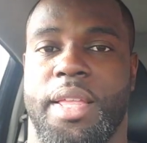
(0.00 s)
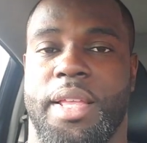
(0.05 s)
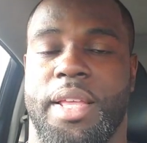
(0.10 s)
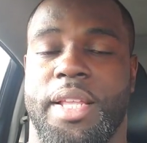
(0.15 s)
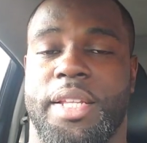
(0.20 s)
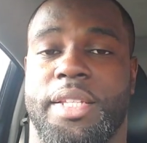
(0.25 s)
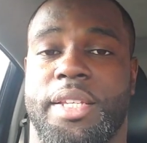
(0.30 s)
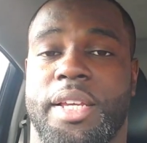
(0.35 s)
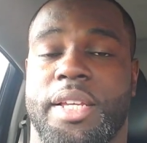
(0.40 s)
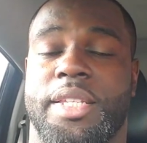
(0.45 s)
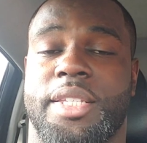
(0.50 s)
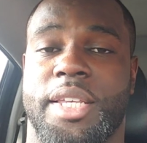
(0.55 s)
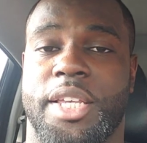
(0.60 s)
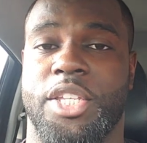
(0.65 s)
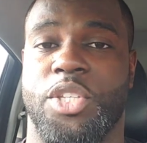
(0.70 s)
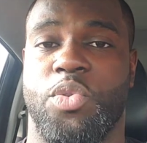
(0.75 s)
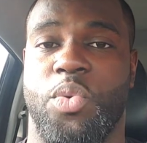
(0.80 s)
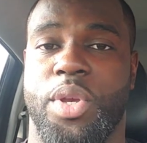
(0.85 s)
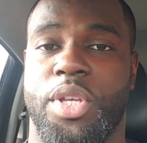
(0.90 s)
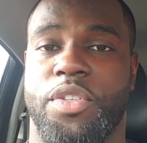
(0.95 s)
it took
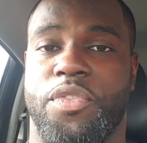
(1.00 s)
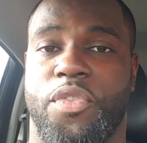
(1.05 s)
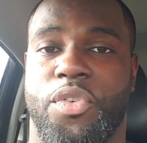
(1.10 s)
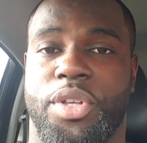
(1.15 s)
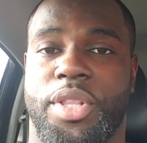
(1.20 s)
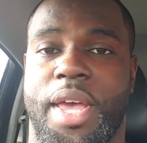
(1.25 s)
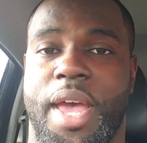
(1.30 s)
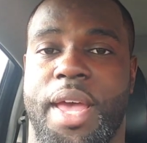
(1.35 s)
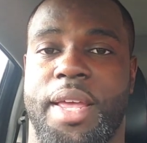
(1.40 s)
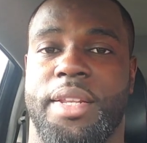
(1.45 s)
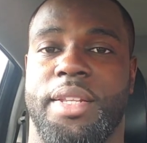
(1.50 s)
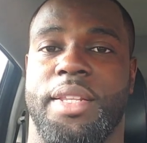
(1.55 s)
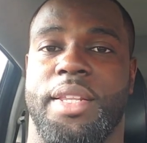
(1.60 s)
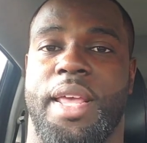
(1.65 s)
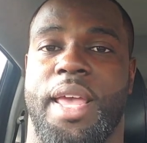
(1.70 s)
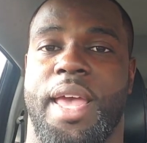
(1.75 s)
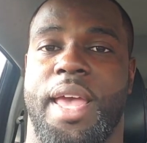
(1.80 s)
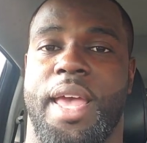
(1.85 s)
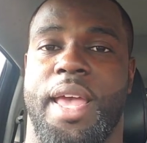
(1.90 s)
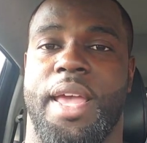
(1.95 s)
6 weeks for that,
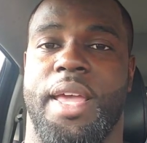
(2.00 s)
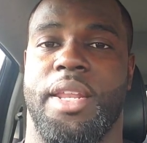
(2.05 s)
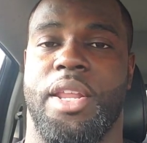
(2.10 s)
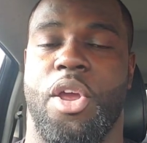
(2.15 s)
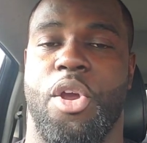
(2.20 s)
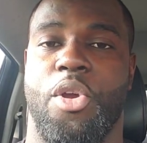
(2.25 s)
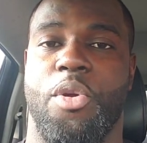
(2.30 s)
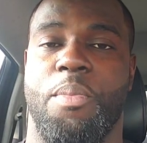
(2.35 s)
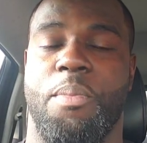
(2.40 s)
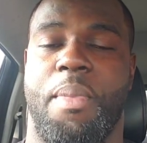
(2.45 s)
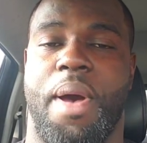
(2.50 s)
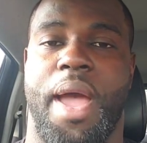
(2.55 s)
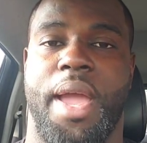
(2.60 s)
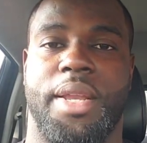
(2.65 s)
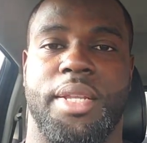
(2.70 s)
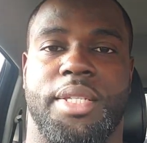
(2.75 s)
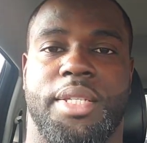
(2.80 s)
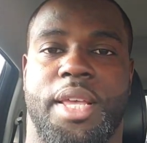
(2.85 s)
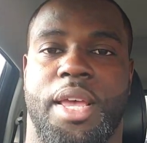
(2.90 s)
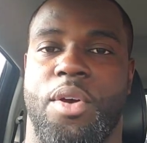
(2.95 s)
and her
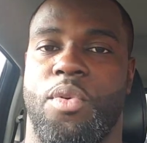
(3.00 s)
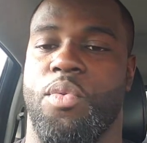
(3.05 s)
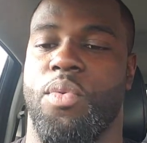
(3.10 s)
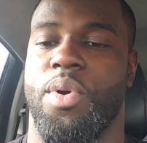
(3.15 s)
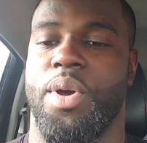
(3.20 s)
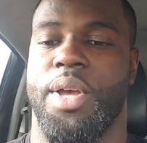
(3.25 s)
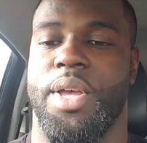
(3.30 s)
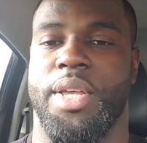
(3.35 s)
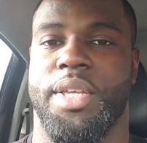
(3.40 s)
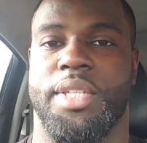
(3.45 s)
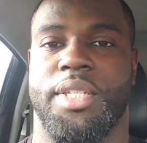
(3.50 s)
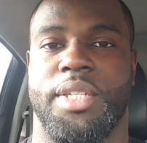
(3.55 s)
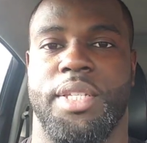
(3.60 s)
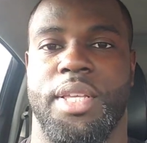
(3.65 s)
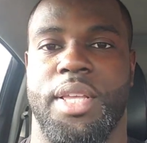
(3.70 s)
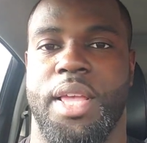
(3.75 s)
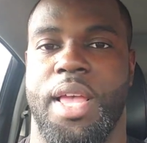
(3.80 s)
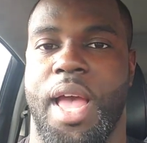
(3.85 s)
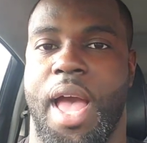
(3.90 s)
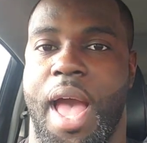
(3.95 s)
mindset was,
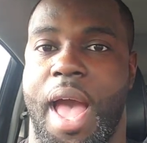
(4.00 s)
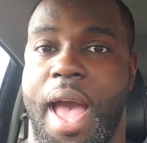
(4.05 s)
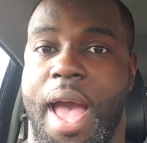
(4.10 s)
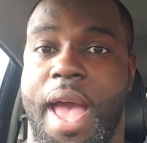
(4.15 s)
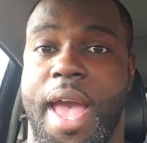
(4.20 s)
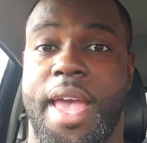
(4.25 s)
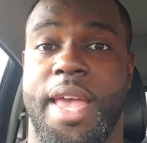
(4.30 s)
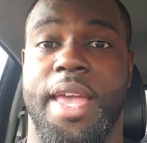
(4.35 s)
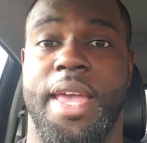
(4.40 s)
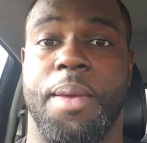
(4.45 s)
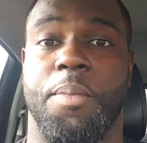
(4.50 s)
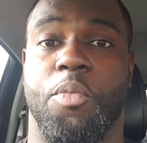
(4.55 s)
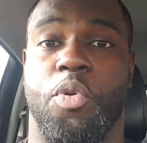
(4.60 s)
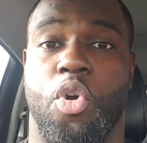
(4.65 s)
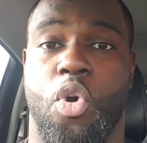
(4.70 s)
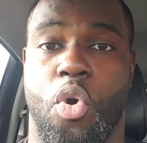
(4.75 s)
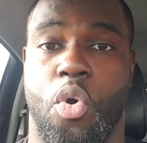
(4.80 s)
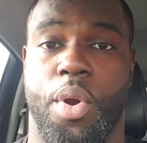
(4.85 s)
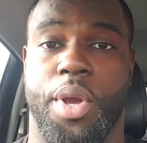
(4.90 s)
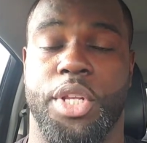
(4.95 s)
I am
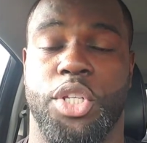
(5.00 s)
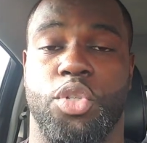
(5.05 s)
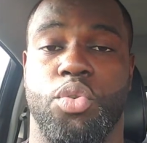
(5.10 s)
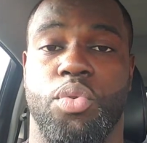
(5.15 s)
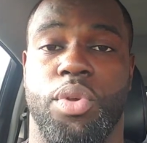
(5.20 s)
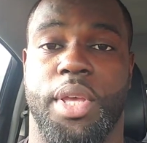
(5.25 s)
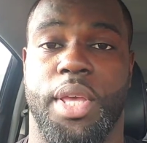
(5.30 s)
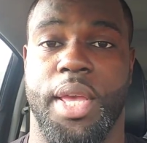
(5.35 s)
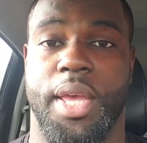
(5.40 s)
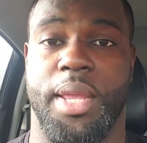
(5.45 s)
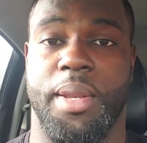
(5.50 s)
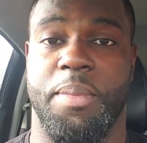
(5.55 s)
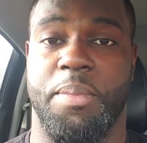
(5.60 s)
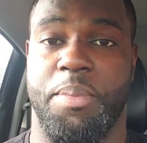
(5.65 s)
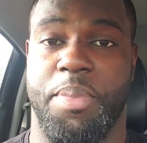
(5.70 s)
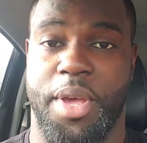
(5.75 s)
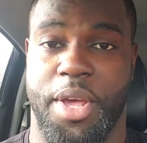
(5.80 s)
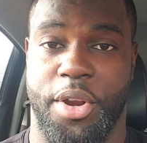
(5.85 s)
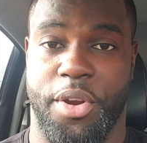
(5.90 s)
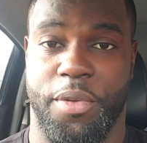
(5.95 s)
going to get
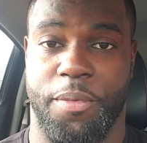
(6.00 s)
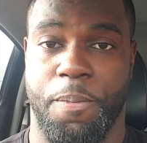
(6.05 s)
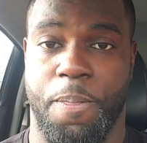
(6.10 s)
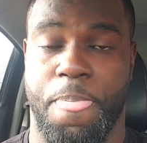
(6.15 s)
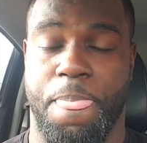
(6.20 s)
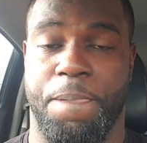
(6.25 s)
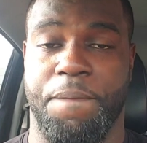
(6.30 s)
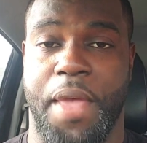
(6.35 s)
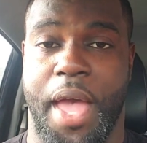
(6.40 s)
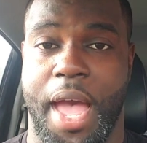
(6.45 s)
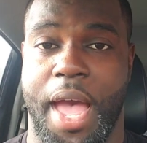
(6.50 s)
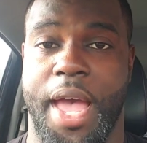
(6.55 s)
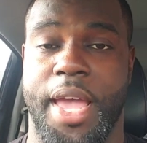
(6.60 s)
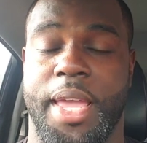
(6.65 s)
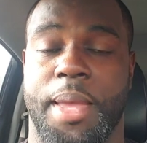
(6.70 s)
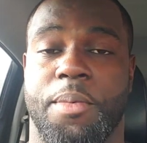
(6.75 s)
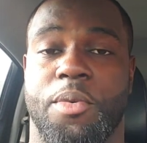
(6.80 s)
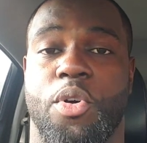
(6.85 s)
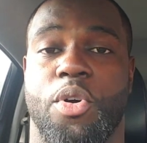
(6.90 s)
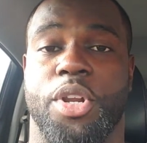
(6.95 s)
better. I
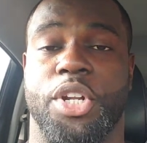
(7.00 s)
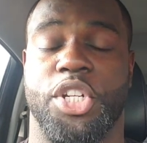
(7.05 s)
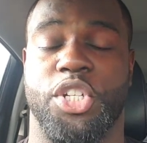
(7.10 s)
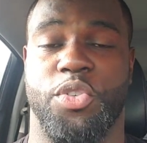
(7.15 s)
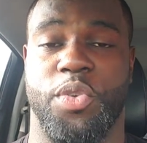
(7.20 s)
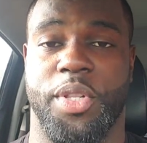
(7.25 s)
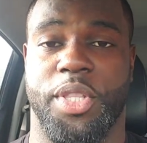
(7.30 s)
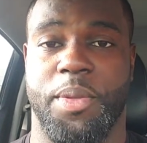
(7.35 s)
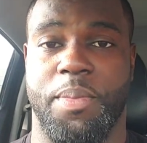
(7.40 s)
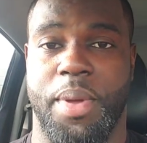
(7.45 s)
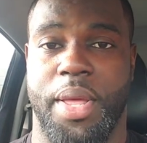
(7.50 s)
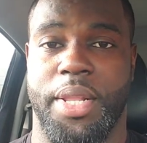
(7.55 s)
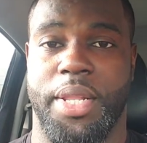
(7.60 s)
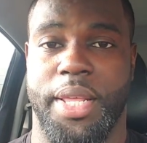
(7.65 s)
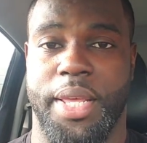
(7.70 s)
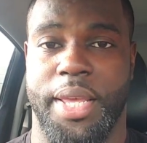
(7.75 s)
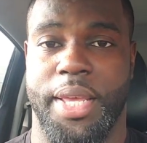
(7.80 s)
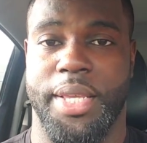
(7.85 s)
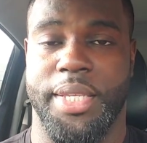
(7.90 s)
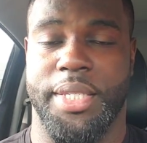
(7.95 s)
am going to strengthen my
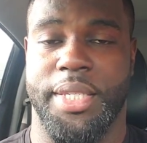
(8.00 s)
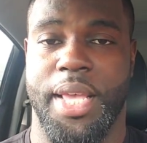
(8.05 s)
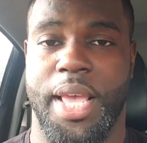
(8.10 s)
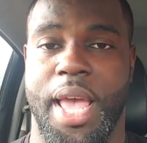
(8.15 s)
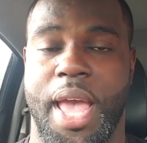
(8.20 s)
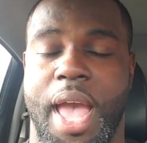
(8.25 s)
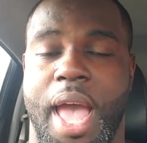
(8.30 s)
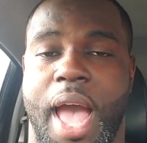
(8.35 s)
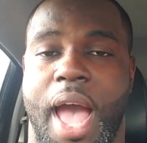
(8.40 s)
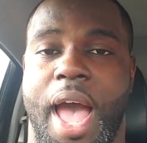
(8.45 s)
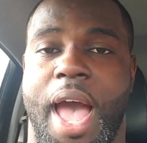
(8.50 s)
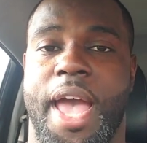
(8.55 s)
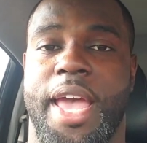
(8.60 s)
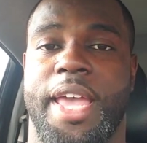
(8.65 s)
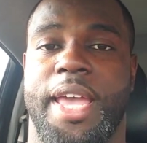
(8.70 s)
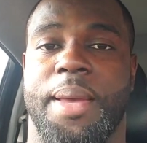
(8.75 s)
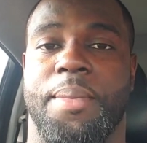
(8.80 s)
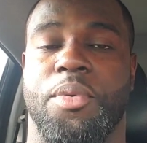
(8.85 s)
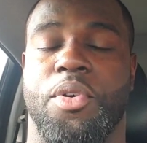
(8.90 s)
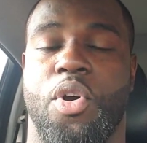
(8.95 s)
legs. I
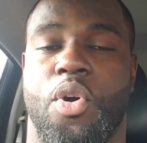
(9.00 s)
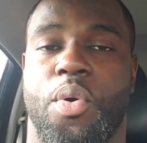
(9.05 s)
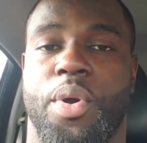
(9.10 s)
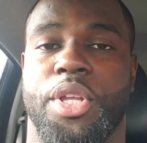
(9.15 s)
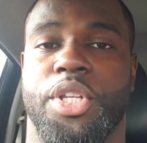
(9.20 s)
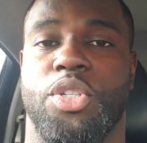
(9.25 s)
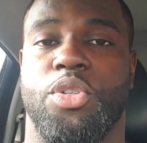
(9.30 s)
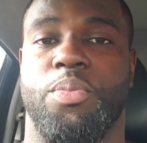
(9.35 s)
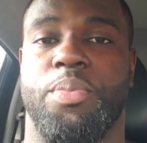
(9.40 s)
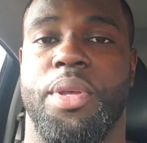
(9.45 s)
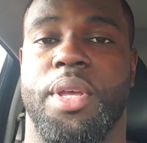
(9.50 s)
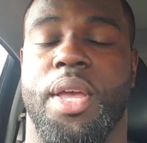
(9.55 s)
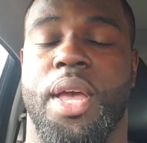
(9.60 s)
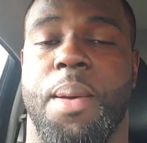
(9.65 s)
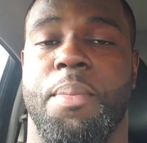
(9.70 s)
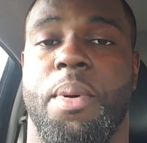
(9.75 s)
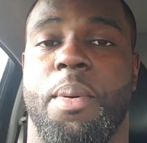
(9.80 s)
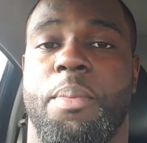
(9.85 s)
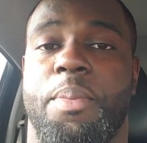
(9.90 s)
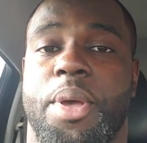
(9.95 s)
am going to
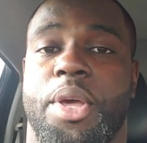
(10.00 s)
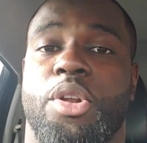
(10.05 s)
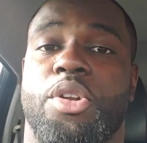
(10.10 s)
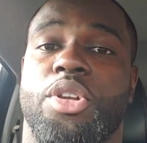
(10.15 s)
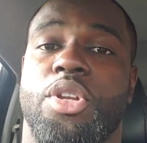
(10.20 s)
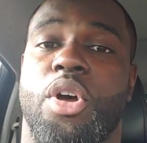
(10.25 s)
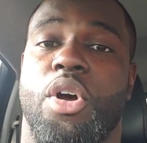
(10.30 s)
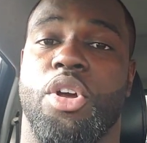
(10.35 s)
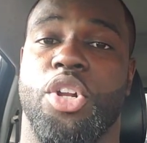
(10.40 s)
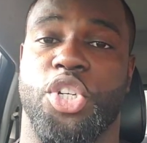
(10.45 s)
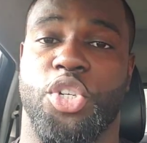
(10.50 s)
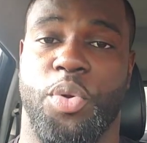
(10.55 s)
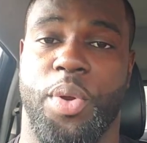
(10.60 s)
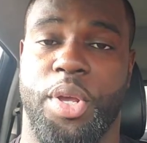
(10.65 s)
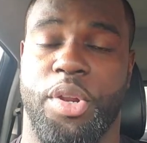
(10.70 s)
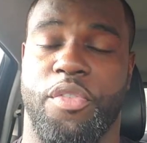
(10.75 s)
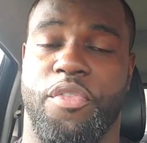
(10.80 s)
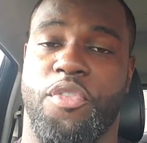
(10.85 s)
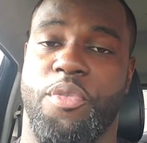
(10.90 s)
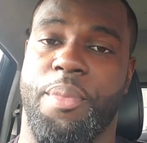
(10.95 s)
become a better dog
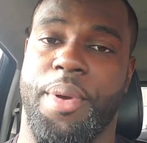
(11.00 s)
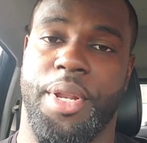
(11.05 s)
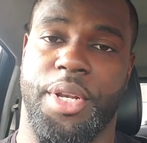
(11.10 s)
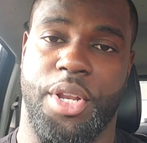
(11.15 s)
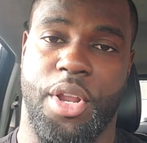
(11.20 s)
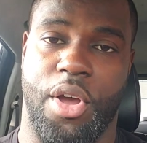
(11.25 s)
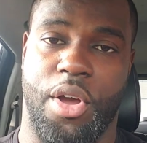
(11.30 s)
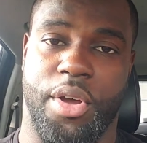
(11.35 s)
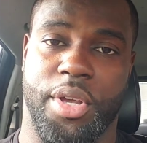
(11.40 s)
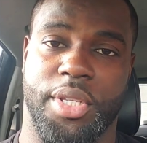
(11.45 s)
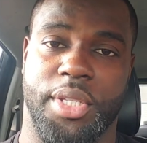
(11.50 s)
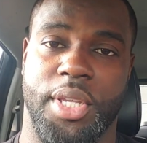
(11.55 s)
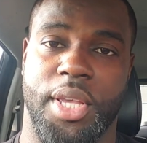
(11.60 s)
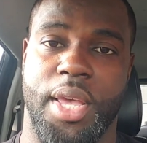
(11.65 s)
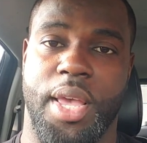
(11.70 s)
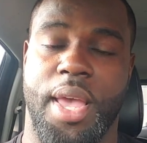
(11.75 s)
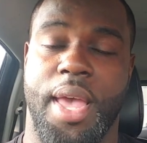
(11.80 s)
trainer for my dogs.